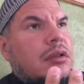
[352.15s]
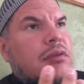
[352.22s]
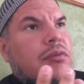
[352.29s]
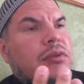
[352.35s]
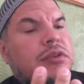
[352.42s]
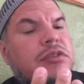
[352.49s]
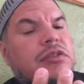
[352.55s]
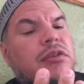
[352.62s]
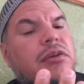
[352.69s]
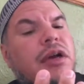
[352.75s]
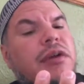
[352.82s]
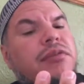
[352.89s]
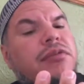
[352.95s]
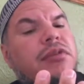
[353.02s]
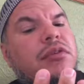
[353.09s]
we still
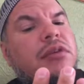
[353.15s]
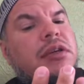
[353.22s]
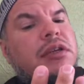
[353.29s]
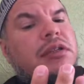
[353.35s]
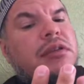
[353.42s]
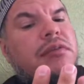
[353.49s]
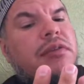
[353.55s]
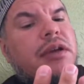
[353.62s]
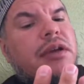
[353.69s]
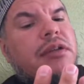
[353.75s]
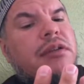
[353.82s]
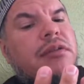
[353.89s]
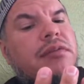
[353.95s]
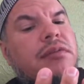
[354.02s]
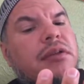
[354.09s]
have to look at the fact
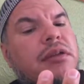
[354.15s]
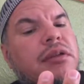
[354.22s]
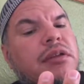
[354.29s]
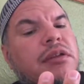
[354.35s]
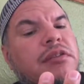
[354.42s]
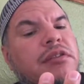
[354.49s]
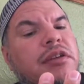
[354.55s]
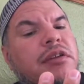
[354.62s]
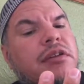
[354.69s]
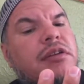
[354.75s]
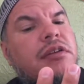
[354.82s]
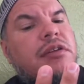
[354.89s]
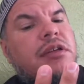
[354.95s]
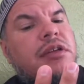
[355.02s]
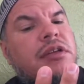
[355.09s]
that
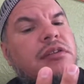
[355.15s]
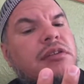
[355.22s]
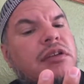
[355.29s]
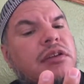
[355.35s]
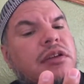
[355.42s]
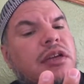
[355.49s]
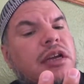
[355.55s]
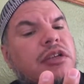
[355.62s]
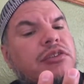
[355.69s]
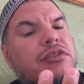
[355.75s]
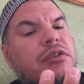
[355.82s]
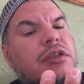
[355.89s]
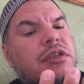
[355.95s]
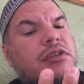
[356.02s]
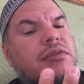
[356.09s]
is there a
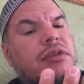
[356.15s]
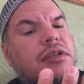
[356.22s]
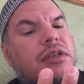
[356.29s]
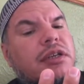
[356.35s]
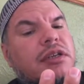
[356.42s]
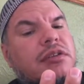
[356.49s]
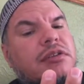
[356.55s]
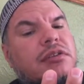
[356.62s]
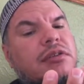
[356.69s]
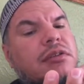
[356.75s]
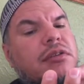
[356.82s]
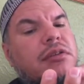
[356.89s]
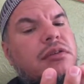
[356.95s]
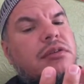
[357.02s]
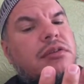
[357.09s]
contradictory text
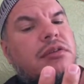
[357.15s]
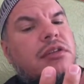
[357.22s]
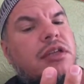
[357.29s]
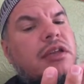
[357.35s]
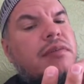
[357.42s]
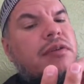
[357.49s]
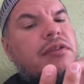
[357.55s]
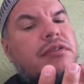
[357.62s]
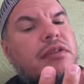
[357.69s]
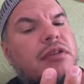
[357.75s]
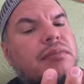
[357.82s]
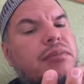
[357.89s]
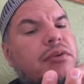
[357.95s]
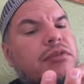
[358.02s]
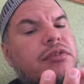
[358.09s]
to give us an
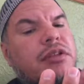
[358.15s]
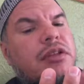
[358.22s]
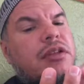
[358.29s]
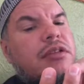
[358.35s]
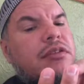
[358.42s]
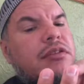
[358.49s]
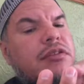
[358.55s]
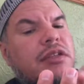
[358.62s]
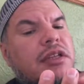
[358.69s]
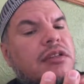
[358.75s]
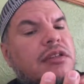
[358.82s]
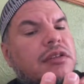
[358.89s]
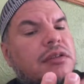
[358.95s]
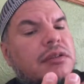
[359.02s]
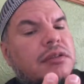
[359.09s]
opposing
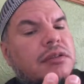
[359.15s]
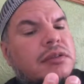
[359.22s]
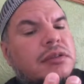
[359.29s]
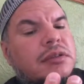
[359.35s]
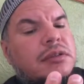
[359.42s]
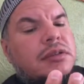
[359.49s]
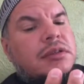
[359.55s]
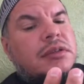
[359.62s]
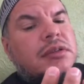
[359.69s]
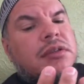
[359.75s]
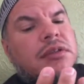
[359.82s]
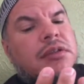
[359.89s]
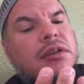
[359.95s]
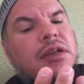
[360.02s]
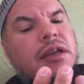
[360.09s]
understanding?
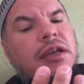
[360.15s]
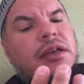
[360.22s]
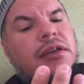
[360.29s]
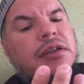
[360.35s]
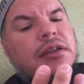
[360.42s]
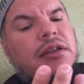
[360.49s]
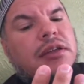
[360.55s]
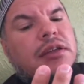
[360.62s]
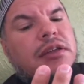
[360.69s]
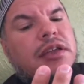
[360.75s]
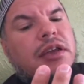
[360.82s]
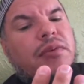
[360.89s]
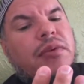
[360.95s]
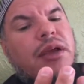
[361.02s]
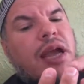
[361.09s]
And
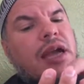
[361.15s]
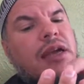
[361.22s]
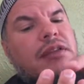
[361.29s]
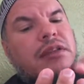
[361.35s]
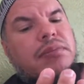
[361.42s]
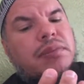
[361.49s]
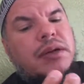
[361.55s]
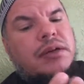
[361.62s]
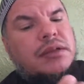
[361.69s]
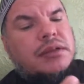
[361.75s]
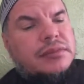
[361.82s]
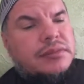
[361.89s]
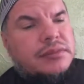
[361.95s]
can we act upon it?